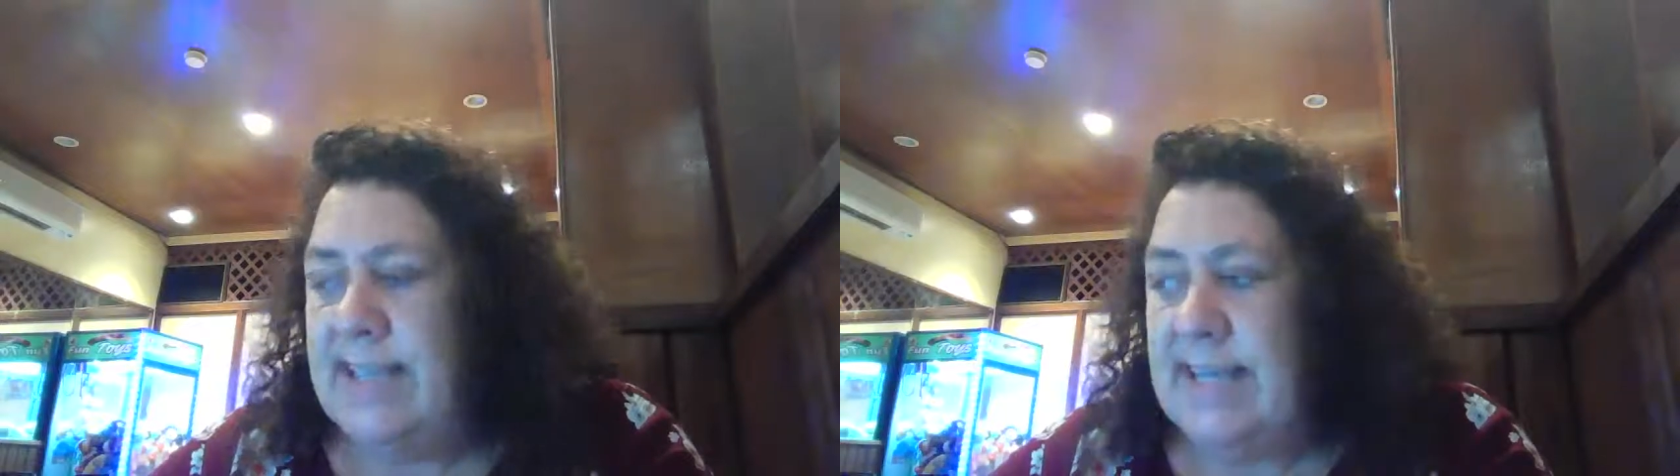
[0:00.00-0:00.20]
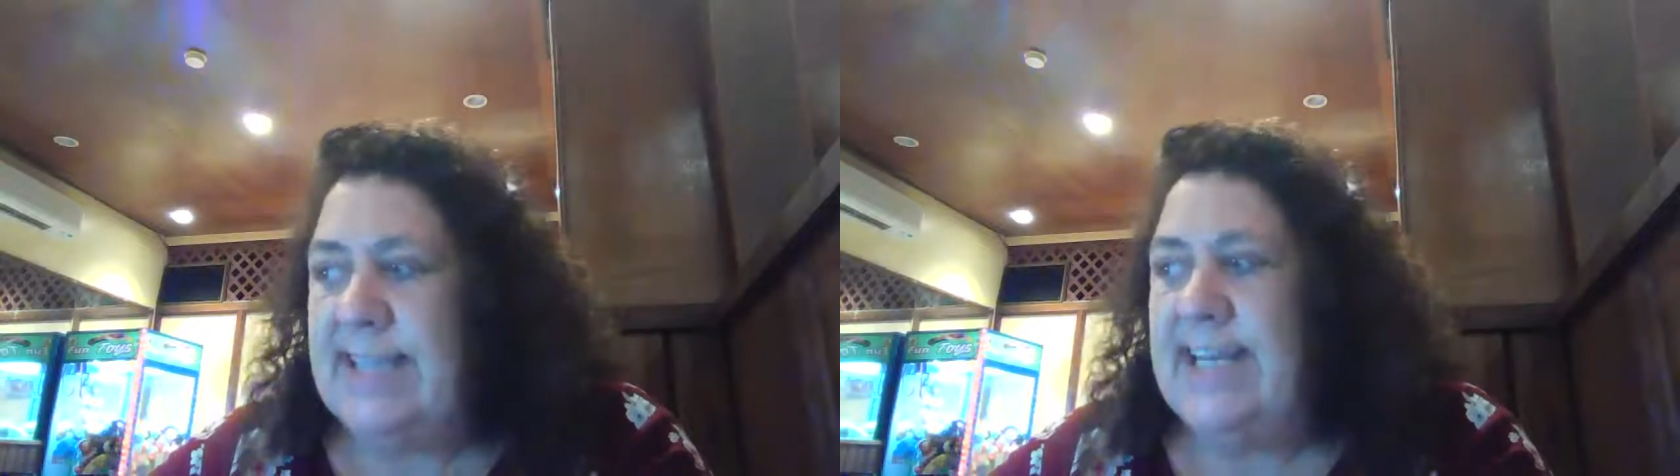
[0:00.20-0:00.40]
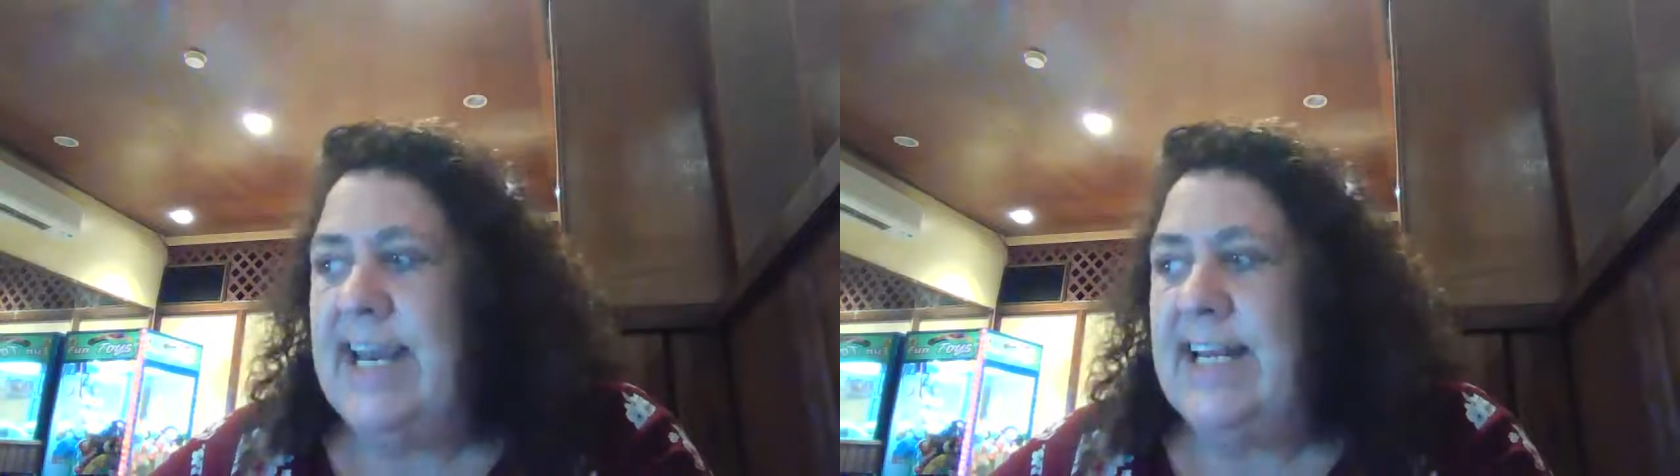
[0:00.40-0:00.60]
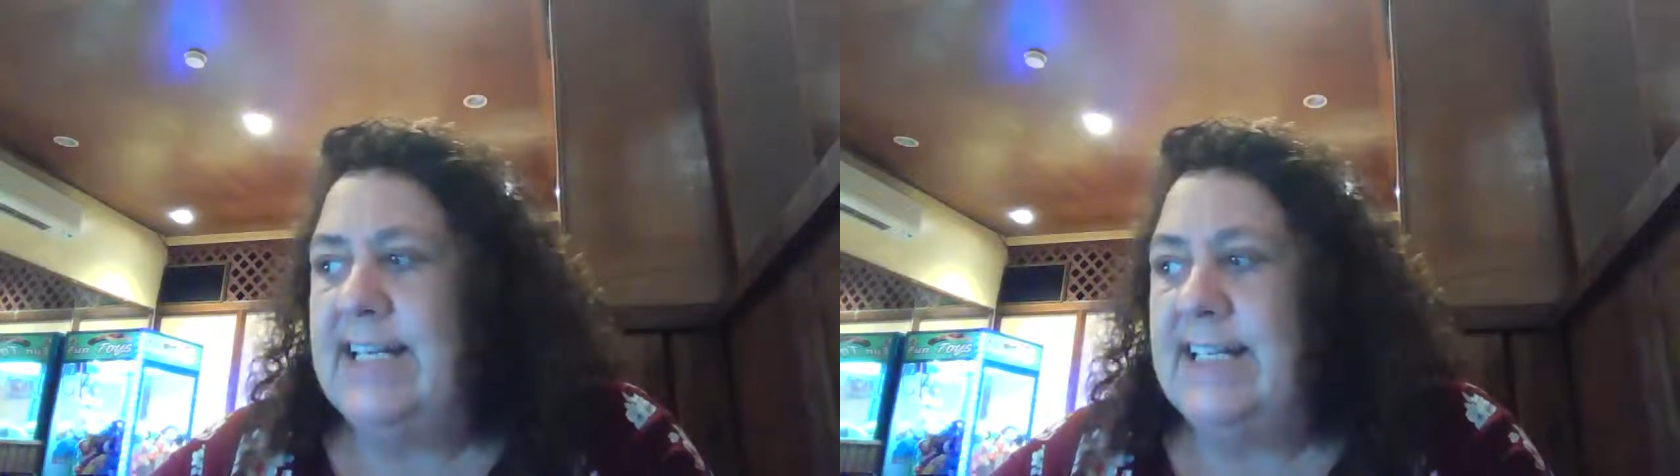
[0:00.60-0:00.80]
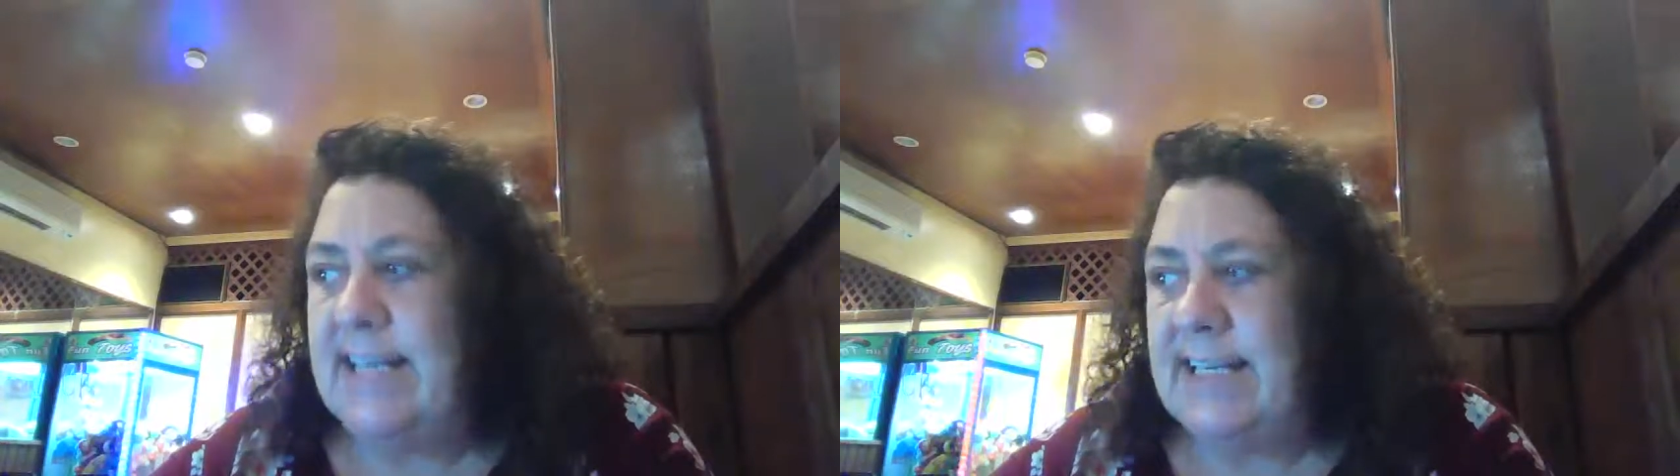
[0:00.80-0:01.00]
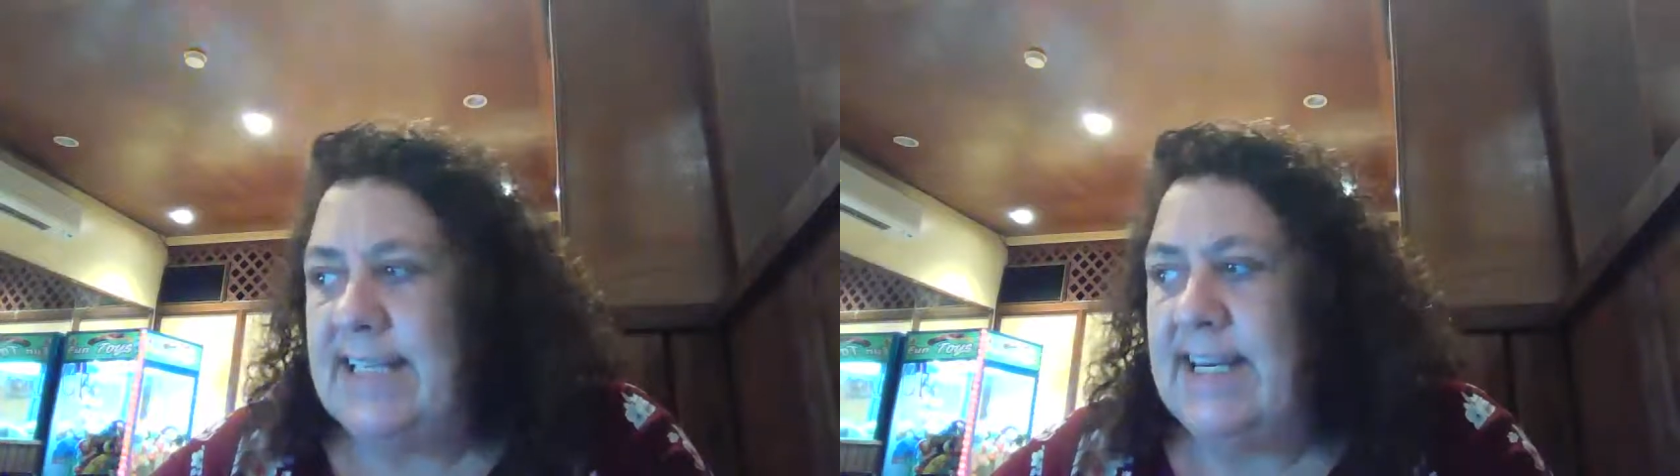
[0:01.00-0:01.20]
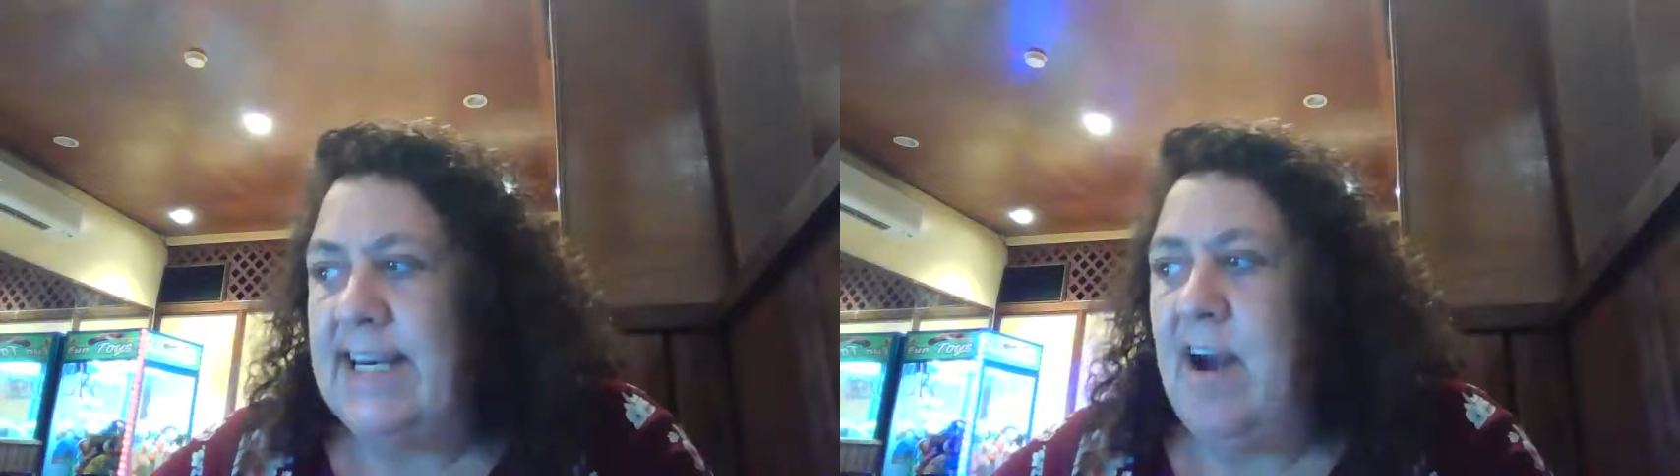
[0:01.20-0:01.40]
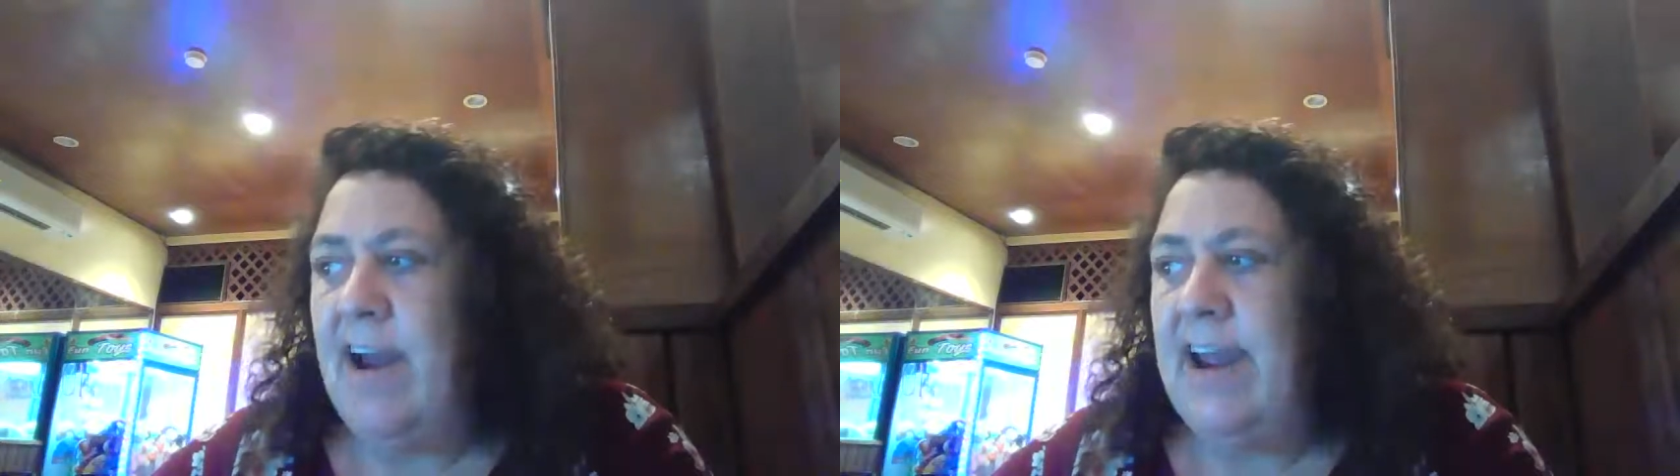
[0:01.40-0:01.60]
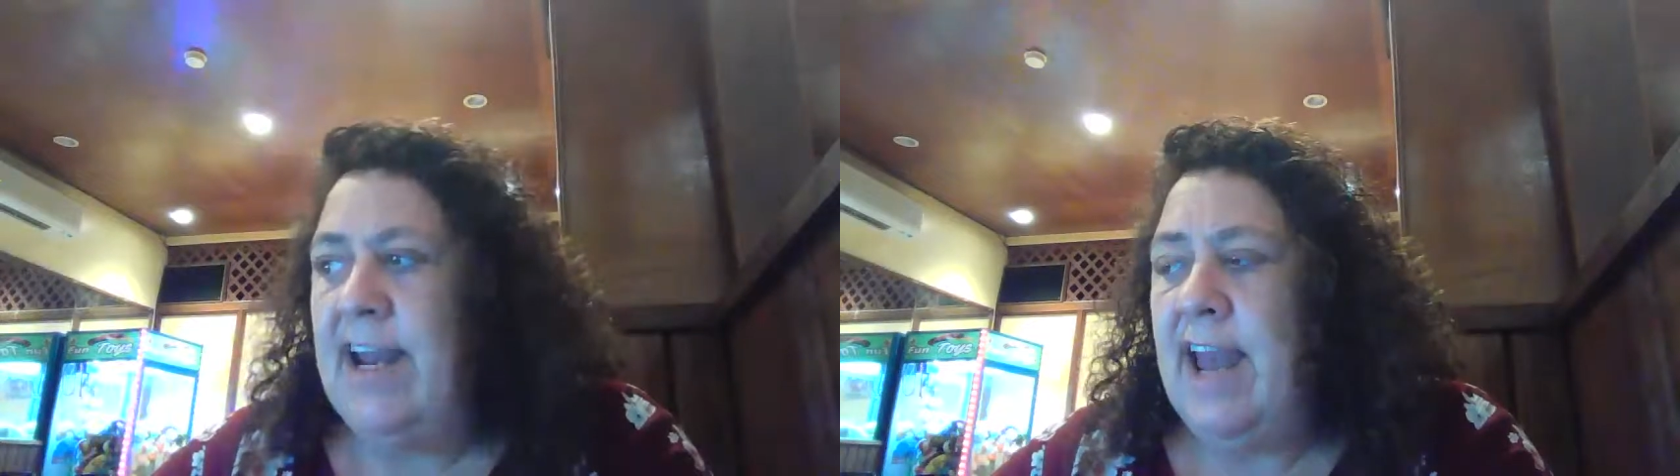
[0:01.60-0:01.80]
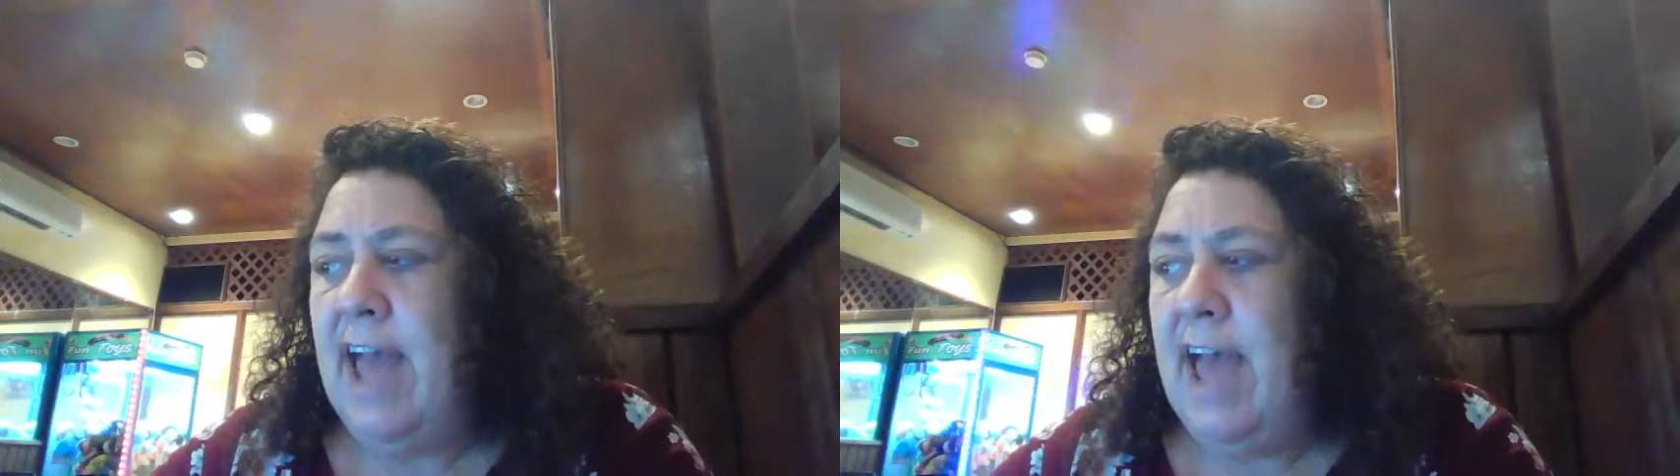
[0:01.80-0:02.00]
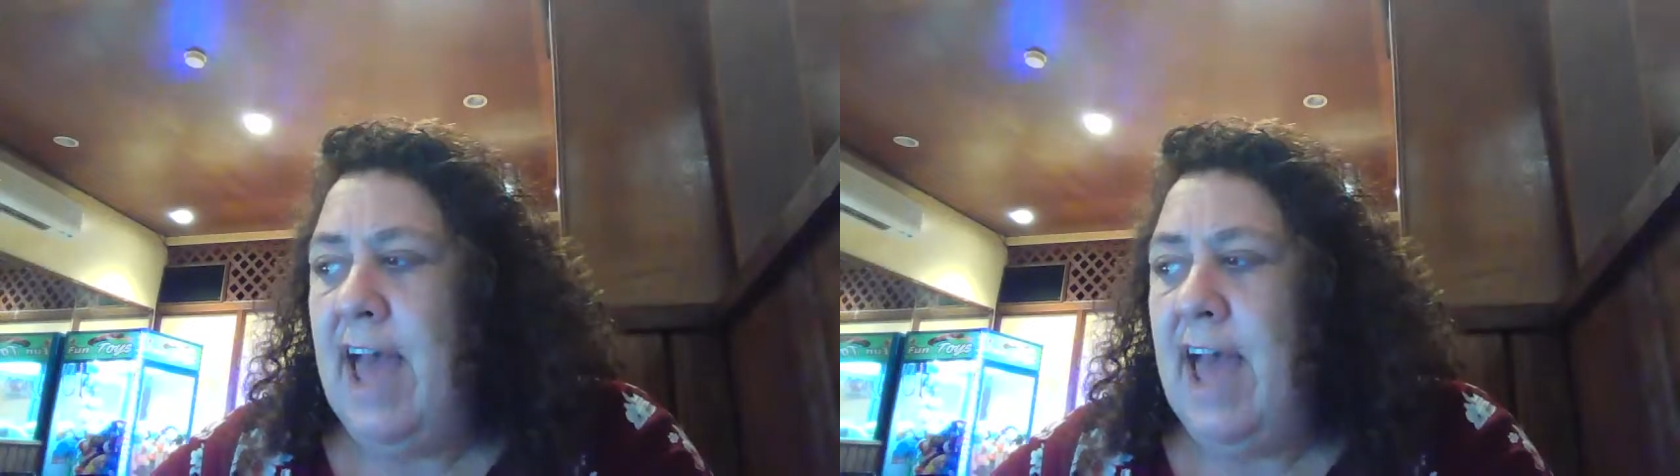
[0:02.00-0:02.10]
60 to 69,